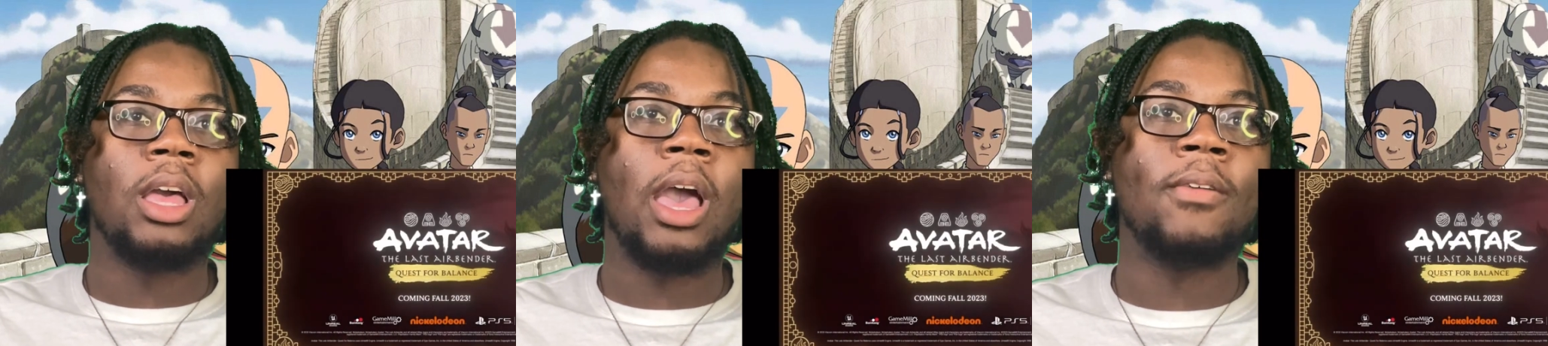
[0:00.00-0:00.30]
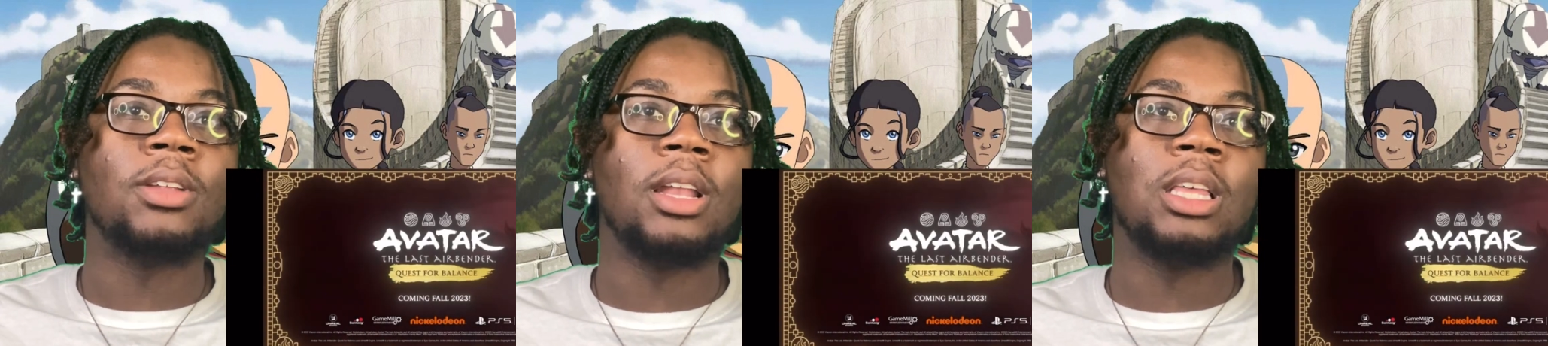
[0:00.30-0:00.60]

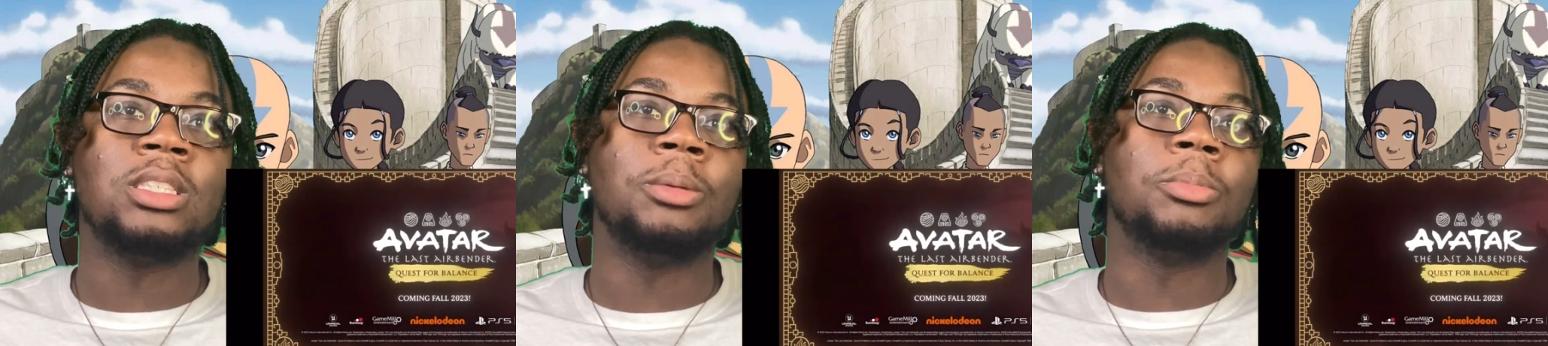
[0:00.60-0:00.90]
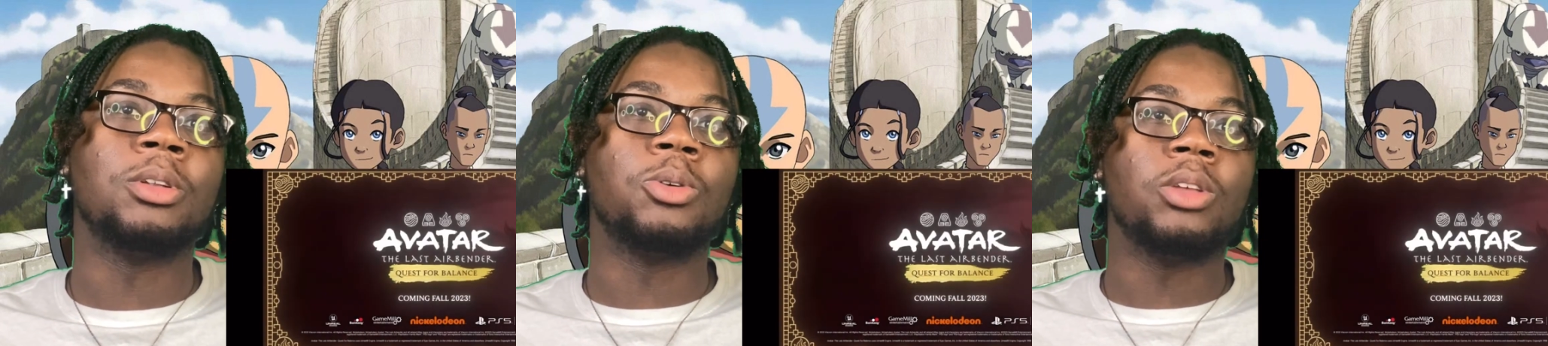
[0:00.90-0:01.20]
Speaker 1: Avatar: Last
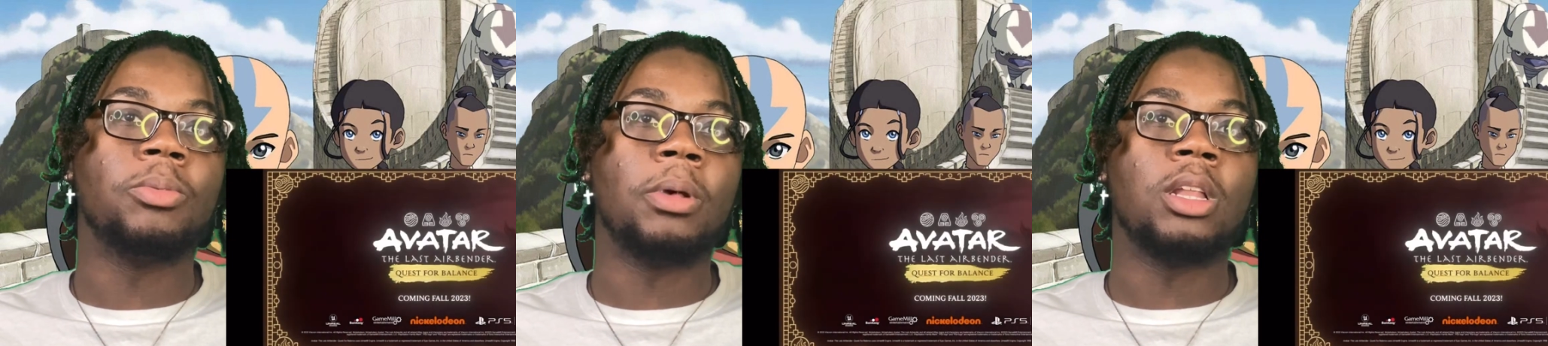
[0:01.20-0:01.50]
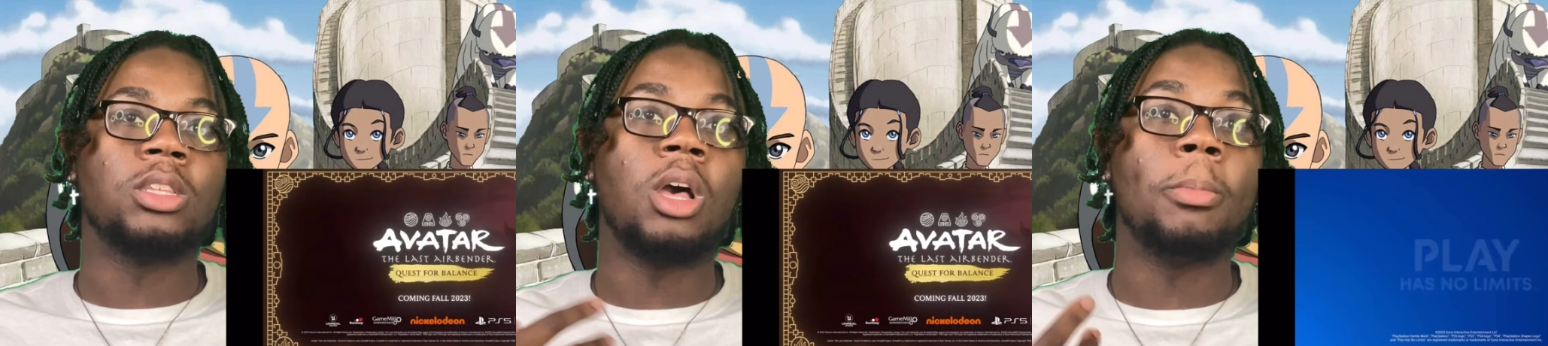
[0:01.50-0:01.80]
Airbender Quest for
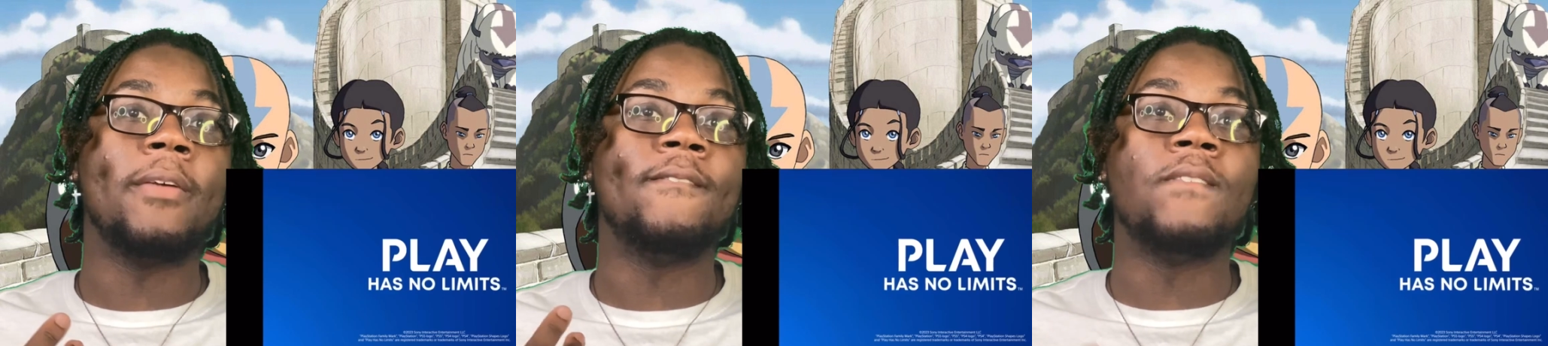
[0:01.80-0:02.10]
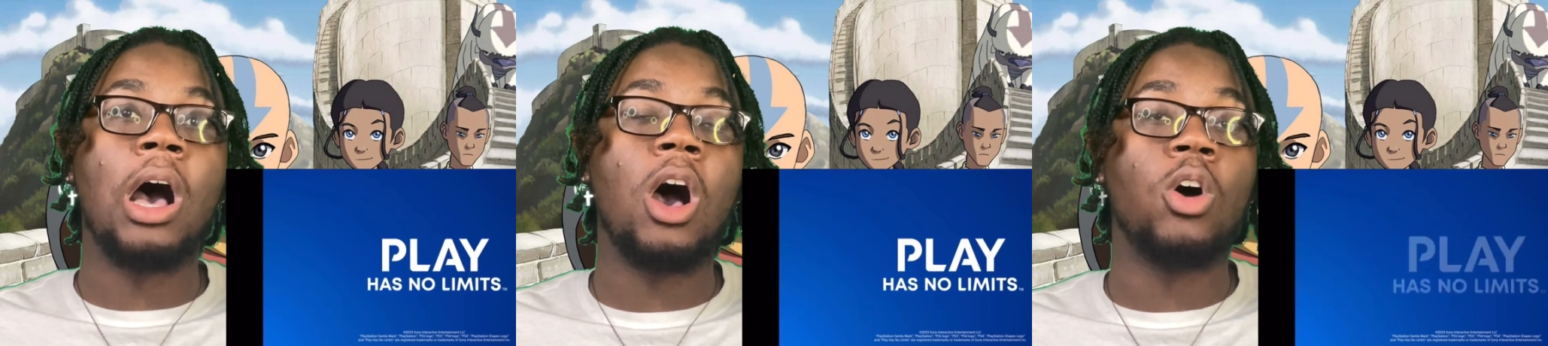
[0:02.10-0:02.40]
Balance. Coming
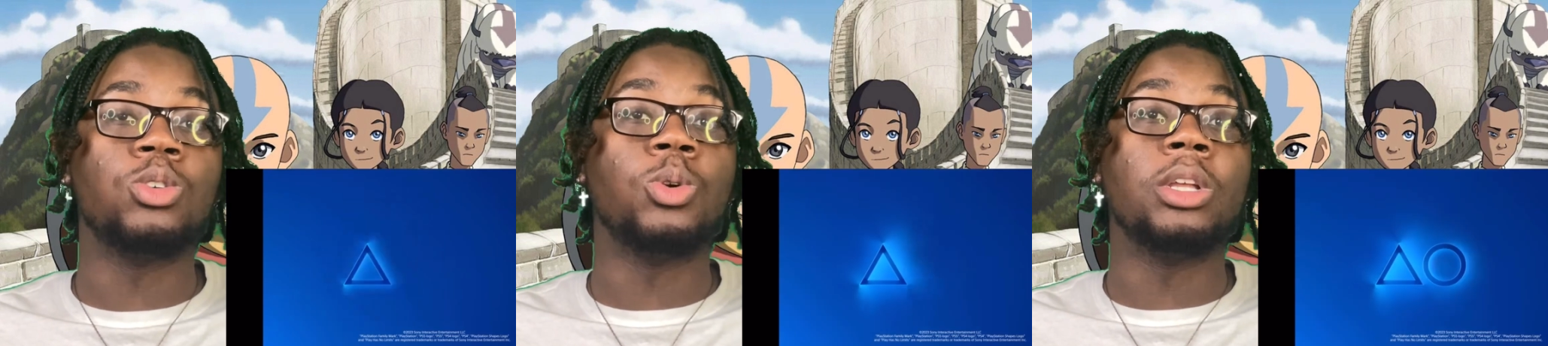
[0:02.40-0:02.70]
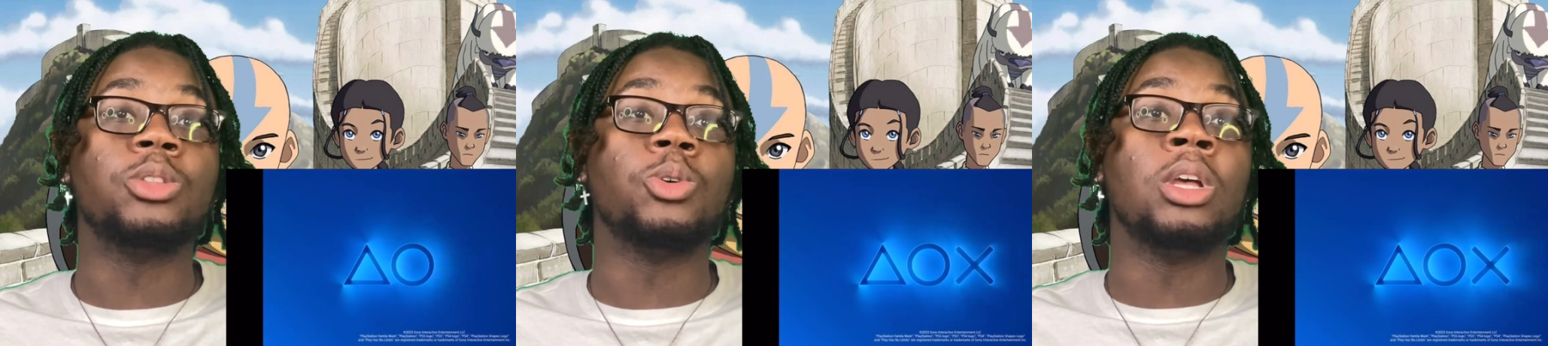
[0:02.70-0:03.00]
fall
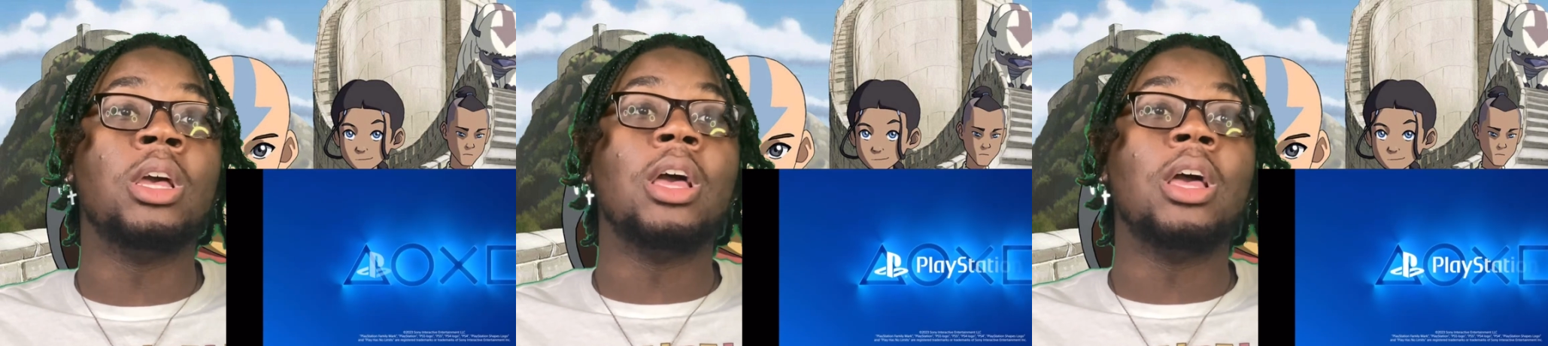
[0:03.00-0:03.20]
23.